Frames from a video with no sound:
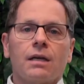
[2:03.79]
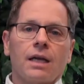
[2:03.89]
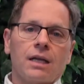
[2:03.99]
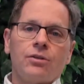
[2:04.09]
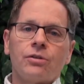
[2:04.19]

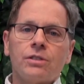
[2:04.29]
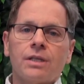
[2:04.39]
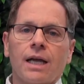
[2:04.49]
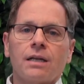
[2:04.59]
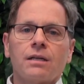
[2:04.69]
in your
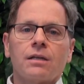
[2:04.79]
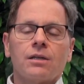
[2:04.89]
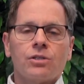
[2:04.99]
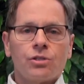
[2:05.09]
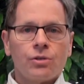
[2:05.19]
state
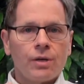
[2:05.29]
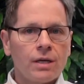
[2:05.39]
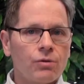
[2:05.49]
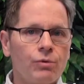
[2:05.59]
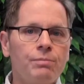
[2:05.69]
to
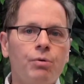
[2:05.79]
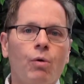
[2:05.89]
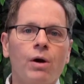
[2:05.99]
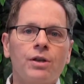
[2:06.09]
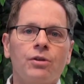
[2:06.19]

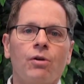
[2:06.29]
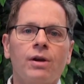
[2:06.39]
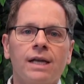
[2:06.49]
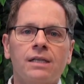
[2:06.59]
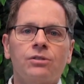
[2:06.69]
report your
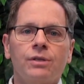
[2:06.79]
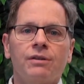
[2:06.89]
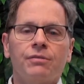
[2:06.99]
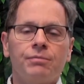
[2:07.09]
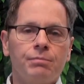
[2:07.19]
history
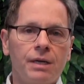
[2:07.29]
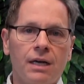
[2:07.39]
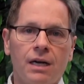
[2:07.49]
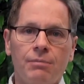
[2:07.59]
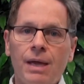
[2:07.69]
of
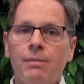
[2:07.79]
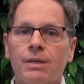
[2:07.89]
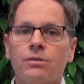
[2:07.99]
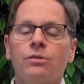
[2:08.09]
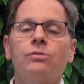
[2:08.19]

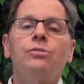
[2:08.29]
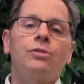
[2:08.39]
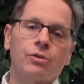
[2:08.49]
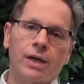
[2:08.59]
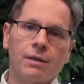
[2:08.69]
payments to
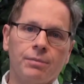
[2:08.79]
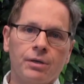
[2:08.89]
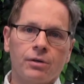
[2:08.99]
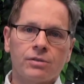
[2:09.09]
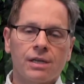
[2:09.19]
the credit
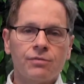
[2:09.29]
bureaus?